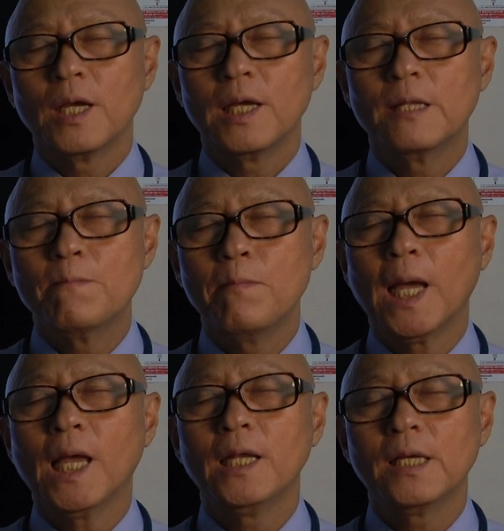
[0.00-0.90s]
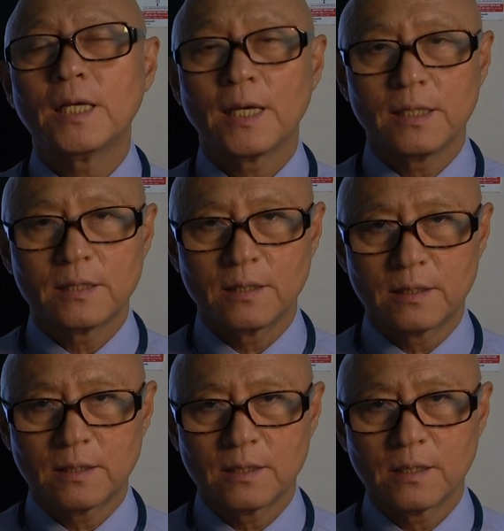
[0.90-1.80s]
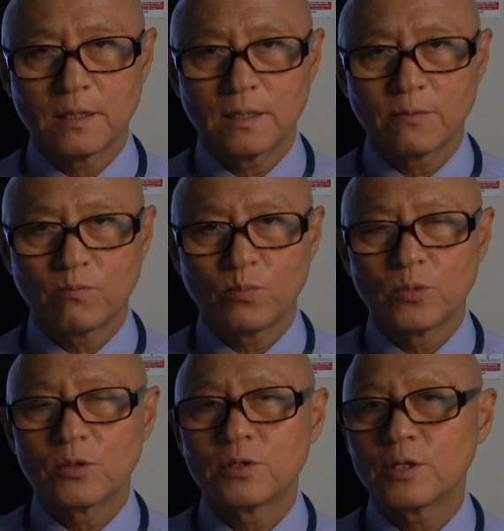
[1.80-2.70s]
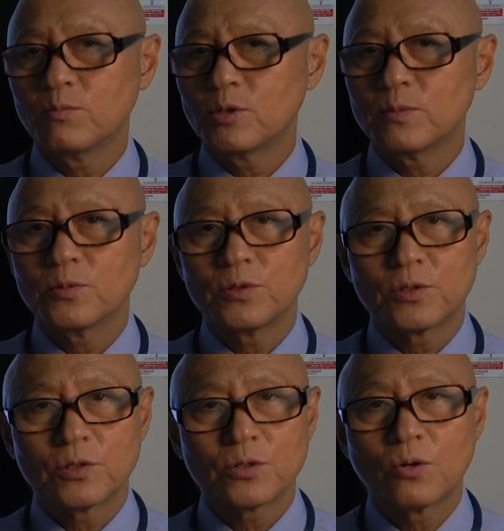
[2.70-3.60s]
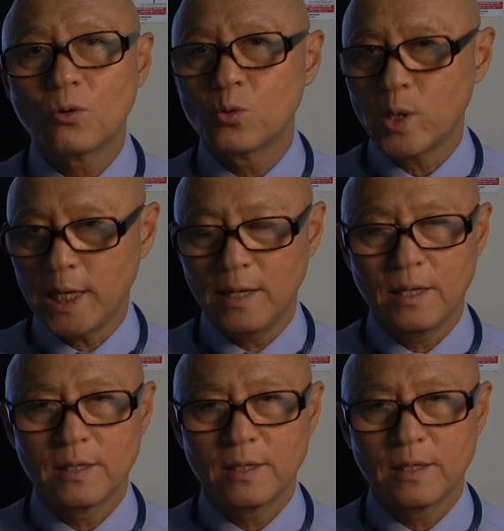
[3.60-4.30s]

in many cases, the symptoms just go away.